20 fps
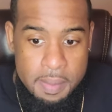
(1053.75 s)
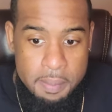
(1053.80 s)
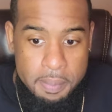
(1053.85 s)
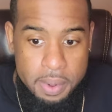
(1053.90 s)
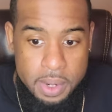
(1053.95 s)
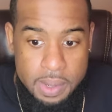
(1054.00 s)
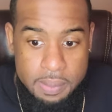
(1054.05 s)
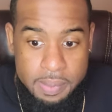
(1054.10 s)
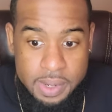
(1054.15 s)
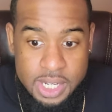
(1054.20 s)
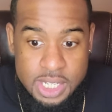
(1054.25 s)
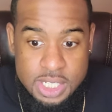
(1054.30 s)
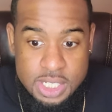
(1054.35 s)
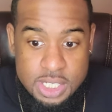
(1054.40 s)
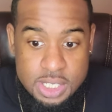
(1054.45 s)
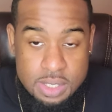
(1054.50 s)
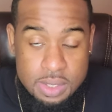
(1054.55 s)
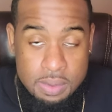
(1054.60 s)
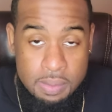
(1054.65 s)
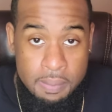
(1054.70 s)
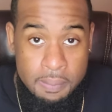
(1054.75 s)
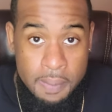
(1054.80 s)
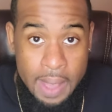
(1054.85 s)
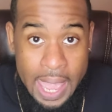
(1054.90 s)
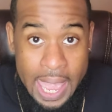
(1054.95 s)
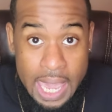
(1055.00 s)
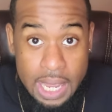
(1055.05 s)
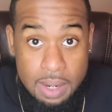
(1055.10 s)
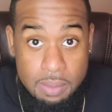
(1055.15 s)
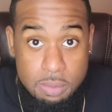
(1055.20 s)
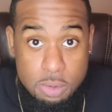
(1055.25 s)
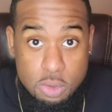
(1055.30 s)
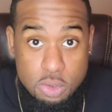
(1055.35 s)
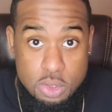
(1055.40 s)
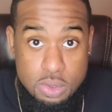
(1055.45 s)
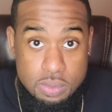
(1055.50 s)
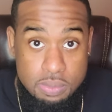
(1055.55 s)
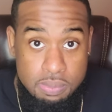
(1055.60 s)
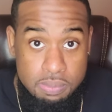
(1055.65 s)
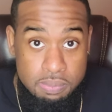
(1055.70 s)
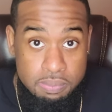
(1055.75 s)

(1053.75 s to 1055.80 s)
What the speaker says: pretty much animals,